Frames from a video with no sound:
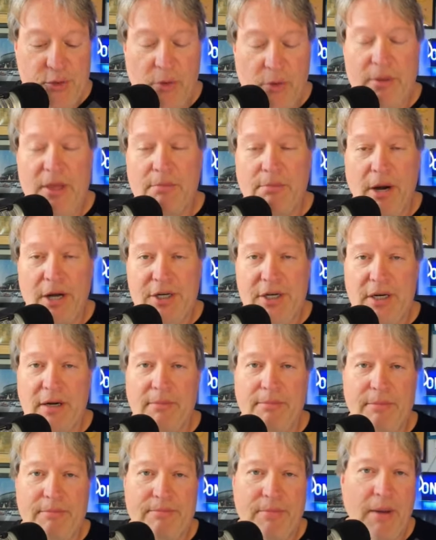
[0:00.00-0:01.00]
room in the budget,
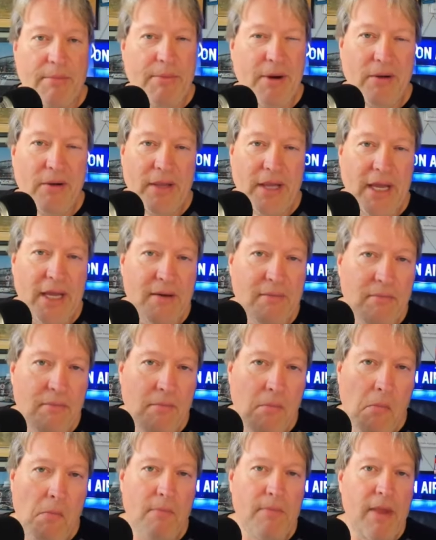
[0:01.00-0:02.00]
apparently, in
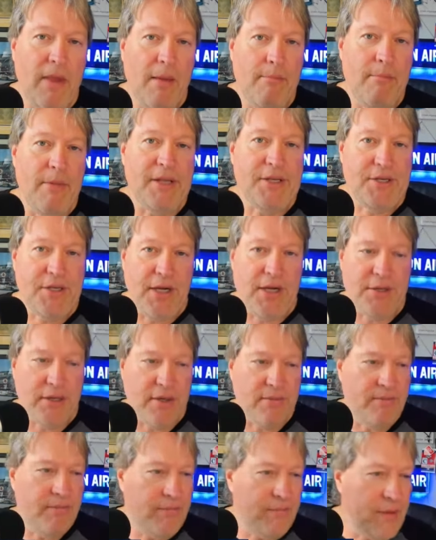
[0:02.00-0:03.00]
mid-season